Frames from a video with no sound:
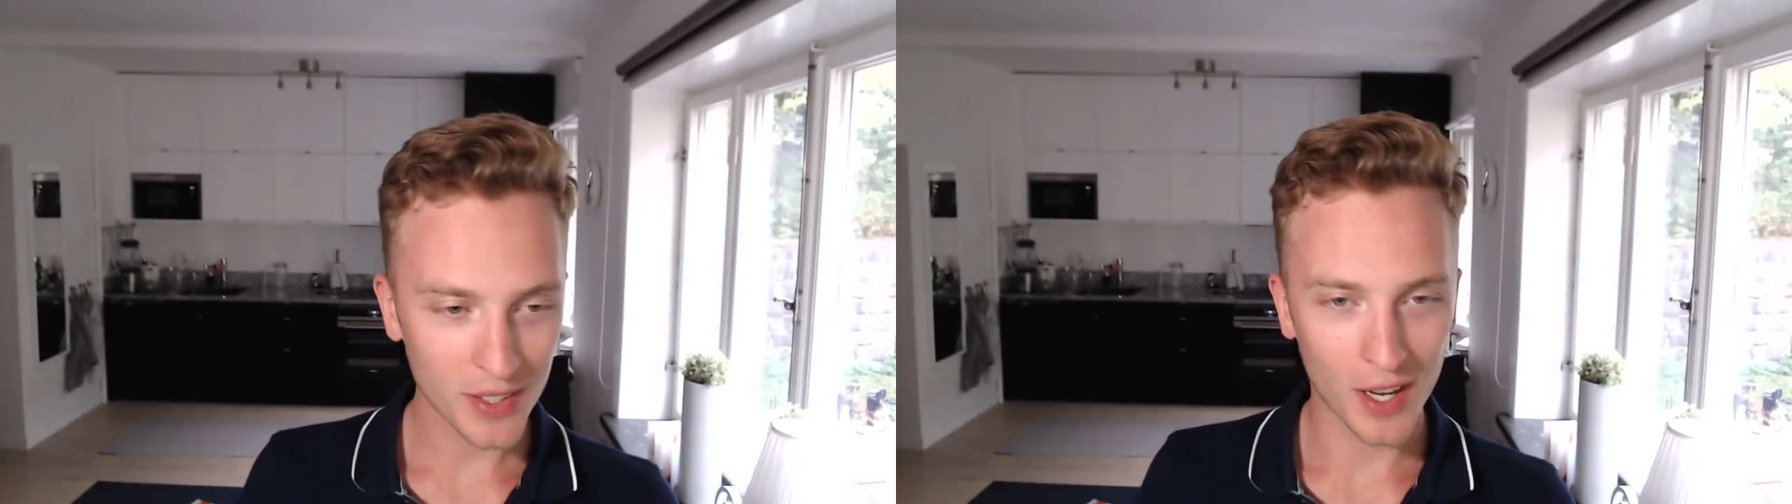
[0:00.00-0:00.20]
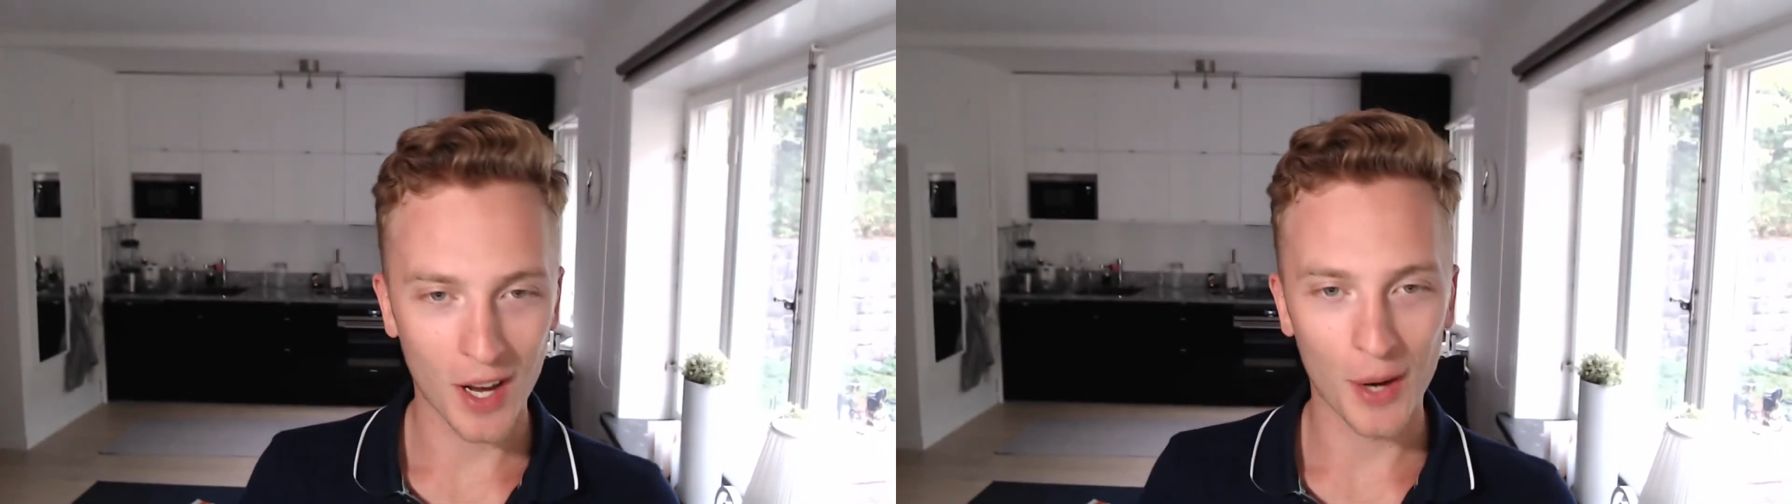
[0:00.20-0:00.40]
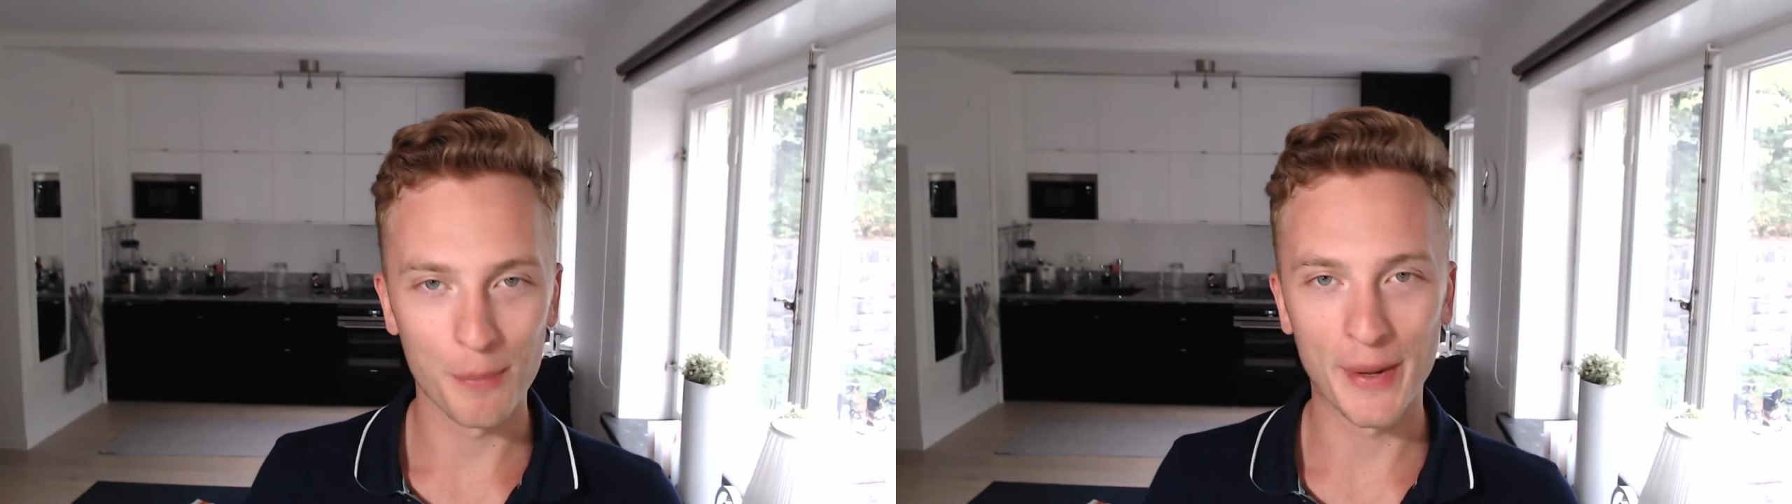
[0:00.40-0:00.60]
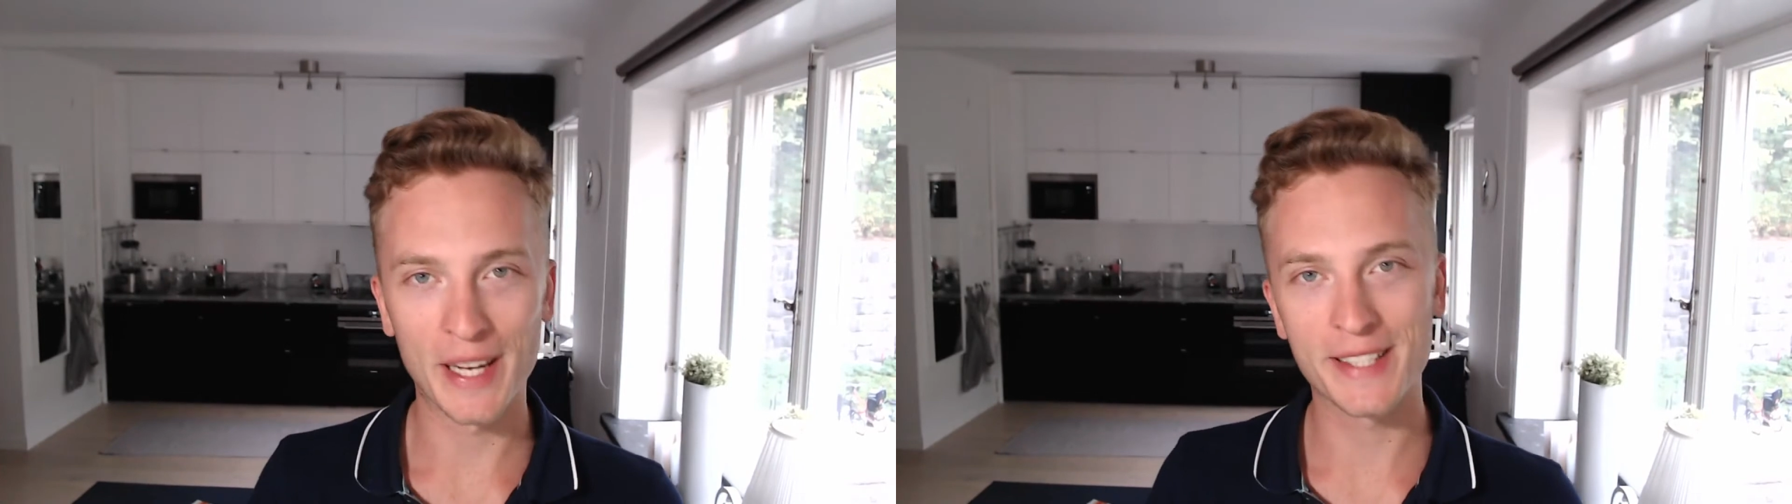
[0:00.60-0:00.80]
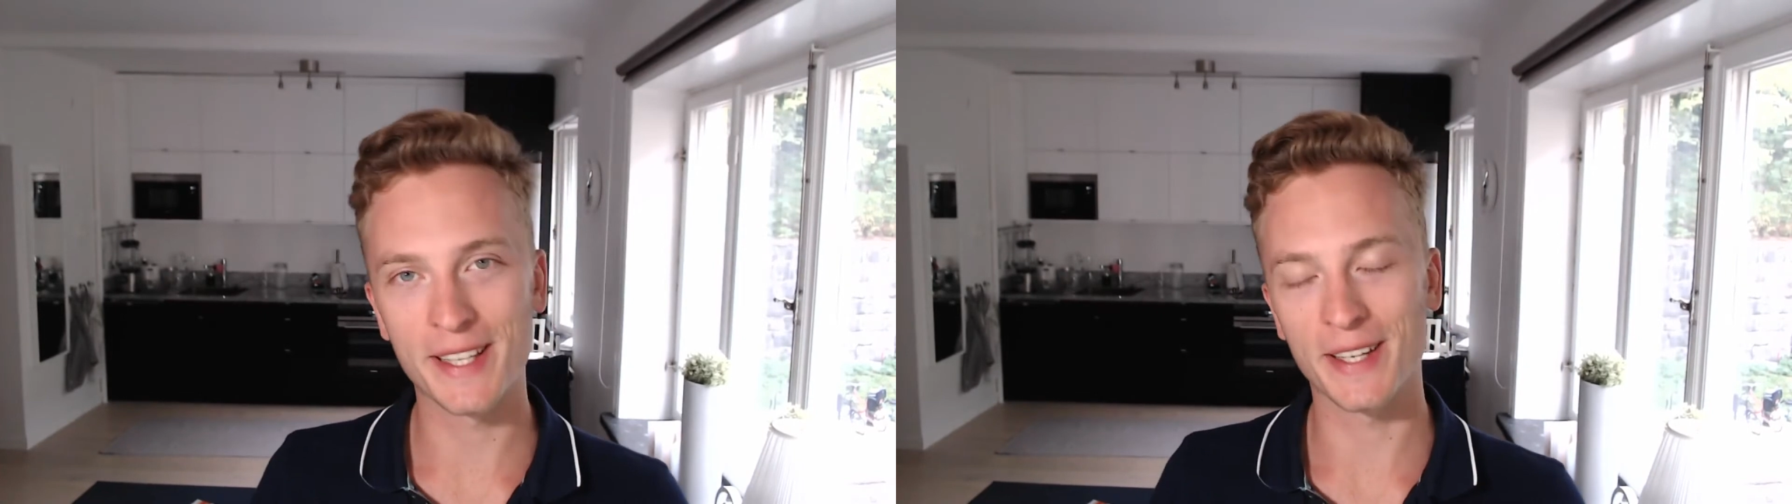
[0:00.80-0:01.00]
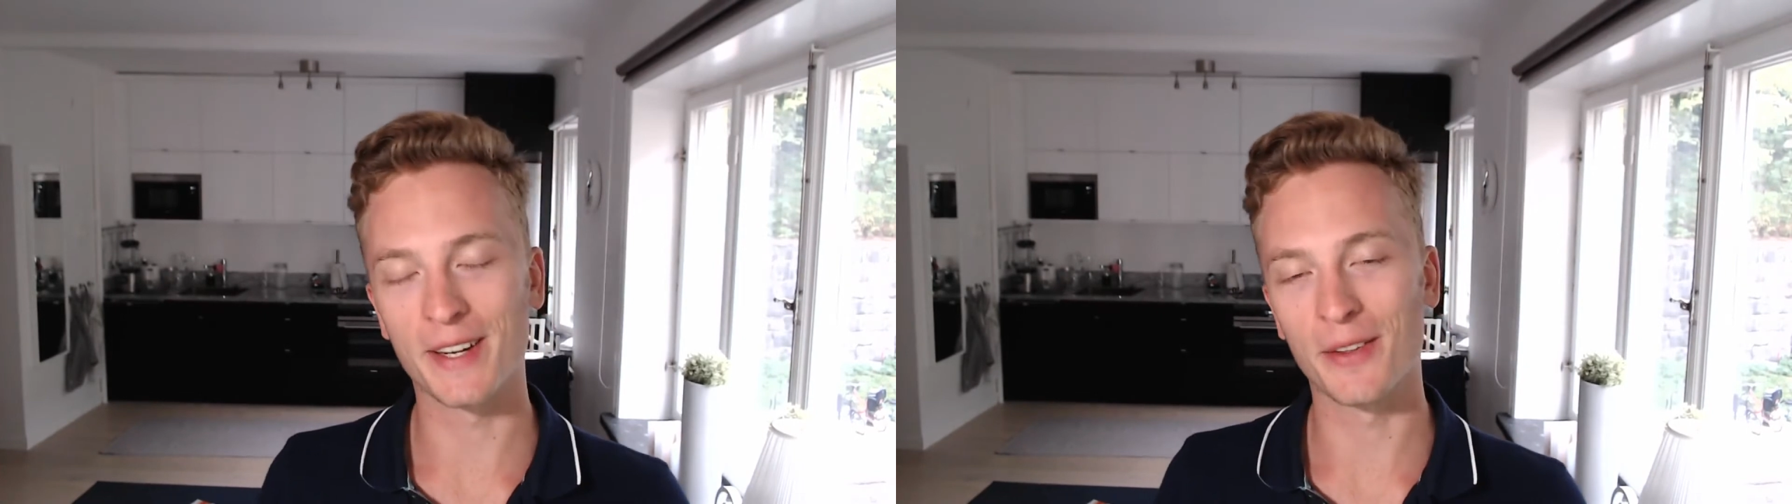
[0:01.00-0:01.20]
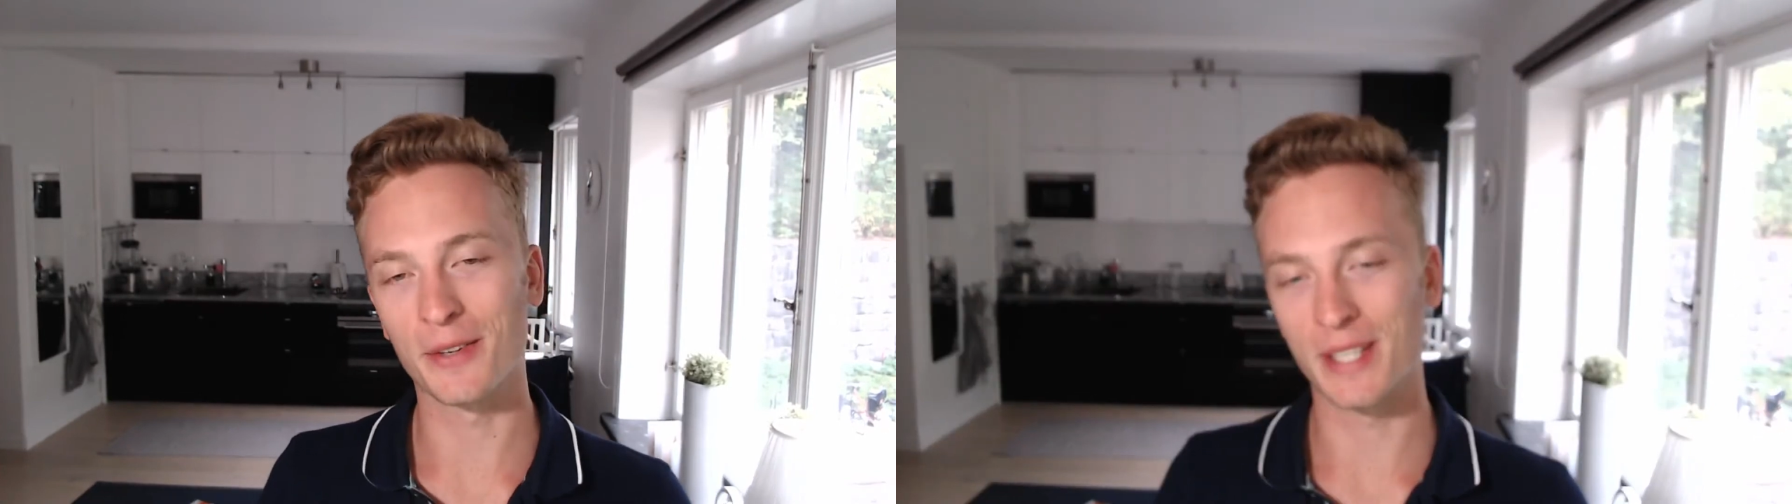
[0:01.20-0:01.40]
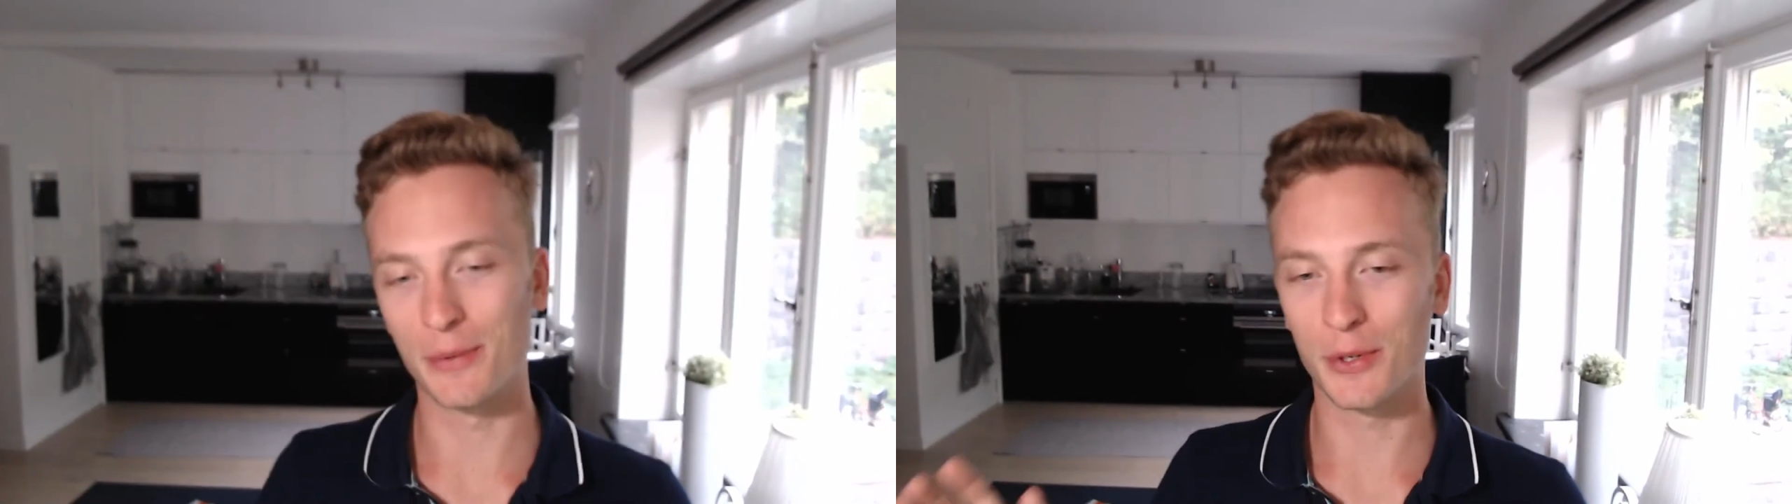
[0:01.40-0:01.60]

Uh, but let's take another example.